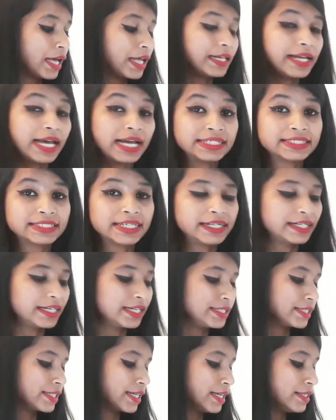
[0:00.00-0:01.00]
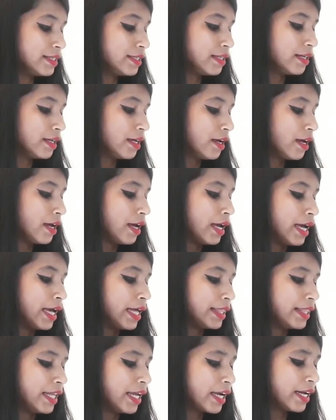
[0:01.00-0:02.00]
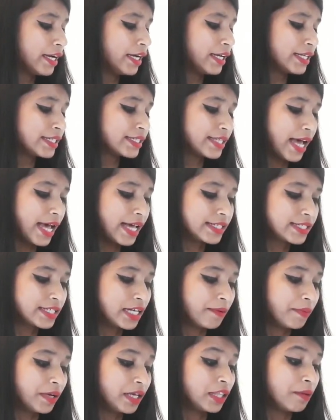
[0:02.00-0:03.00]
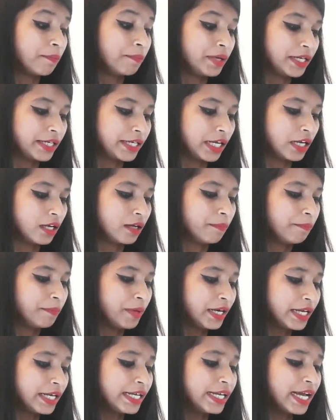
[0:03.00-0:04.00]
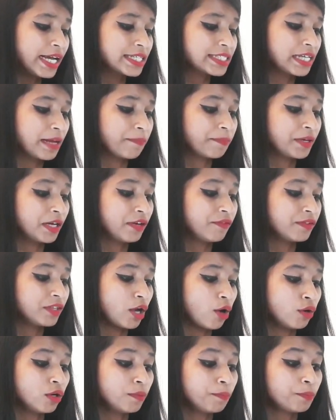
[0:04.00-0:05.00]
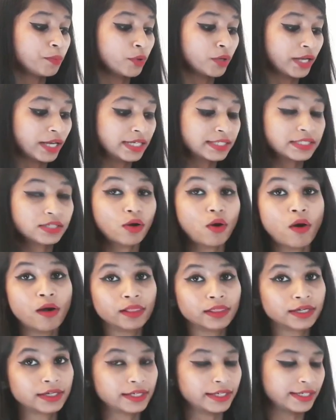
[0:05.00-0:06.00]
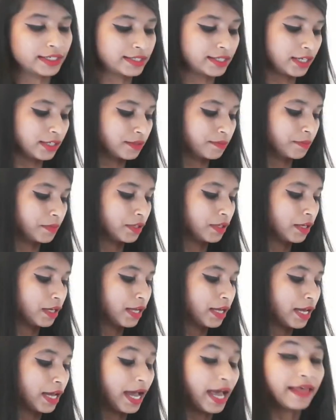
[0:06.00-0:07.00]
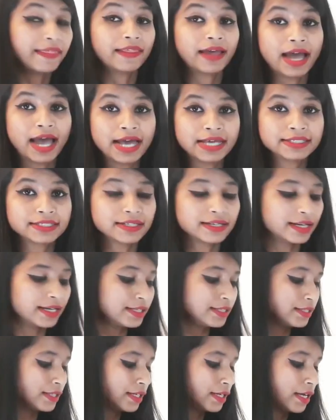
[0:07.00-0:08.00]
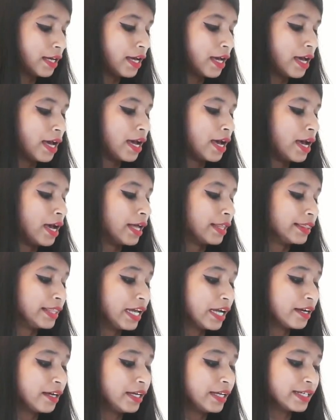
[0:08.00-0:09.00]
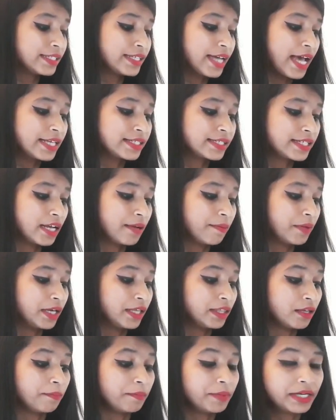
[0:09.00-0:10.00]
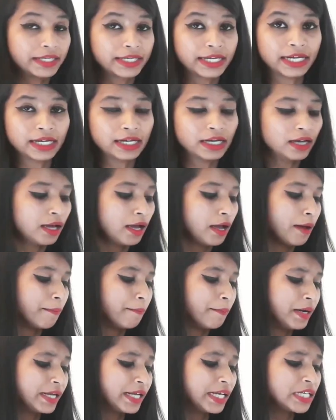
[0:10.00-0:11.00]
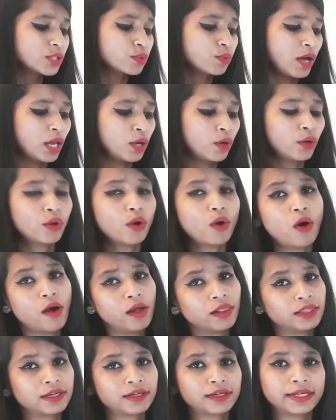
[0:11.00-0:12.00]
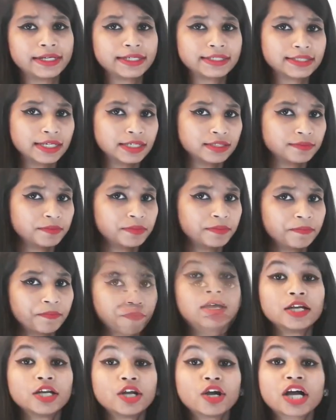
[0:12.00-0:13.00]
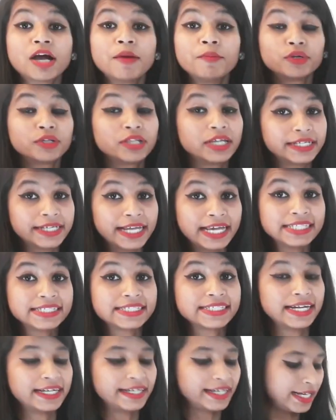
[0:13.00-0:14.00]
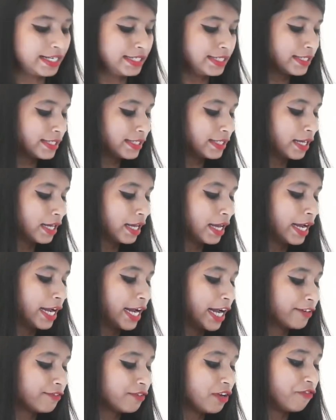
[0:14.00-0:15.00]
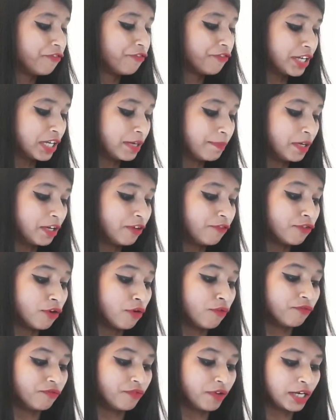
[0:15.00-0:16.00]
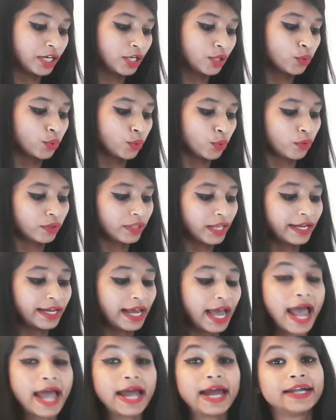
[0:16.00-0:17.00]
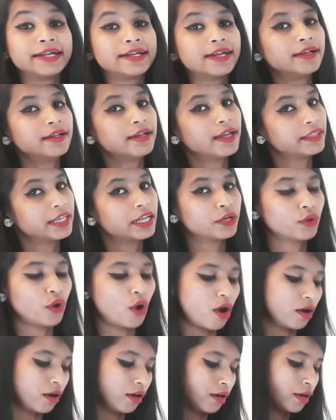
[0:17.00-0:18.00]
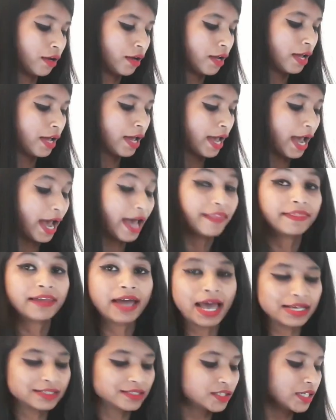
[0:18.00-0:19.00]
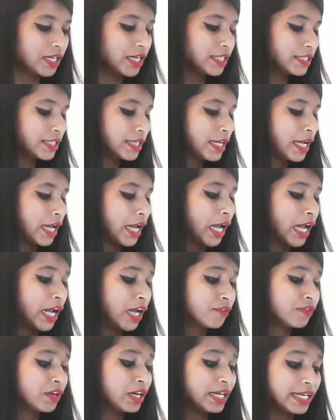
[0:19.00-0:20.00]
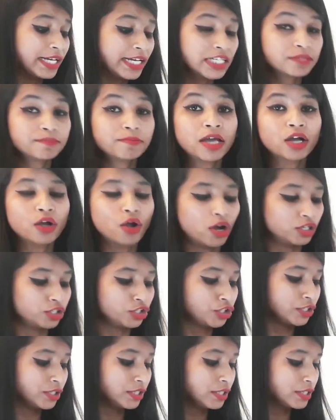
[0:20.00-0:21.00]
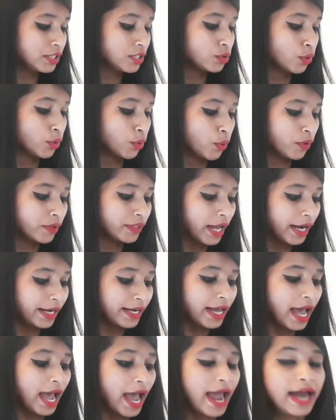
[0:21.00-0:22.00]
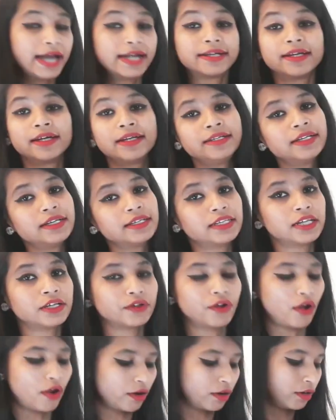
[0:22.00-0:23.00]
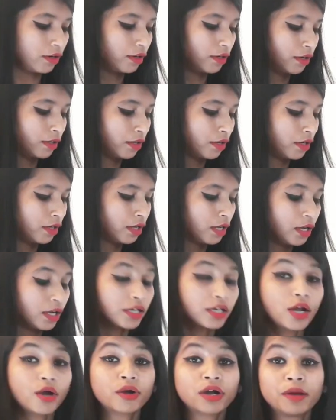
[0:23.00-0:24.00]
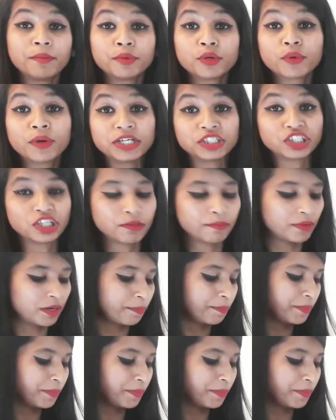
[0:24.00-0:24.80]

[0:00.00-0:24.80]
Ninth sentence is, they criticized him in the meeting, but he accepted without protest all the criticism. And the answer is, they criticized him in the meeting, but he swallowed all the criticism. Now come to the 10th sentence. It will free me from worry to know that I had done nothing wrong. And the answer is, it will ease my conscience to know that I had done nothing wrong. Now come to question number